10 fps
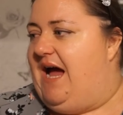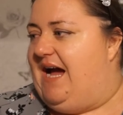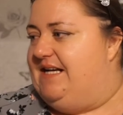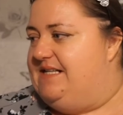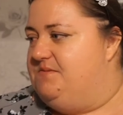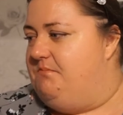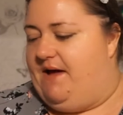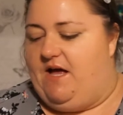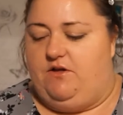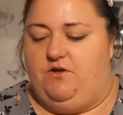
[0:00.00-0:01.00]
I need some
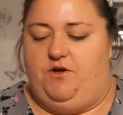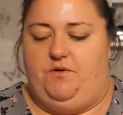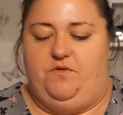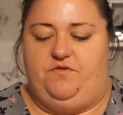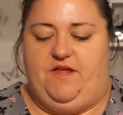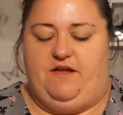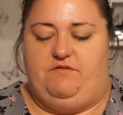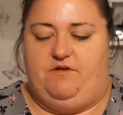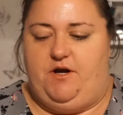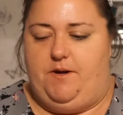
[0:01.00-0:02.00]
better glue.
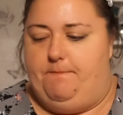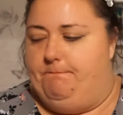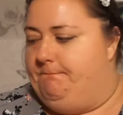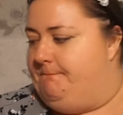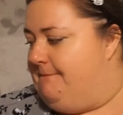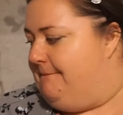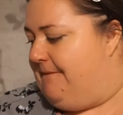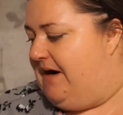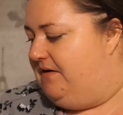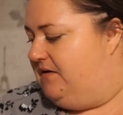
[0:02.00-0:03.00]
They're
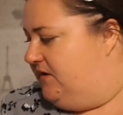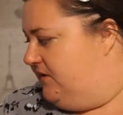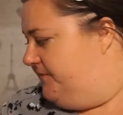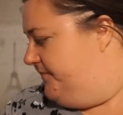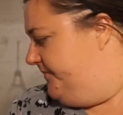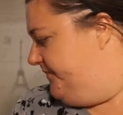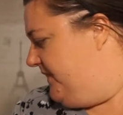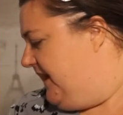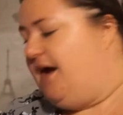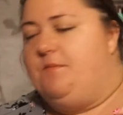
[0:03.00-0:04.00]

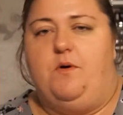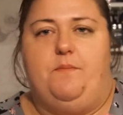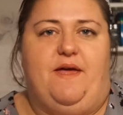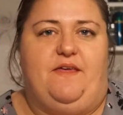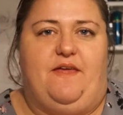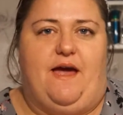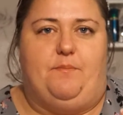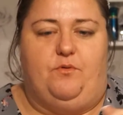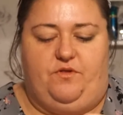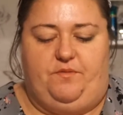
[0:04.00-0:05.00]
I can't remember what make they are,
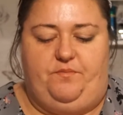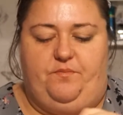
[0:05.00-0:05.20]
but they're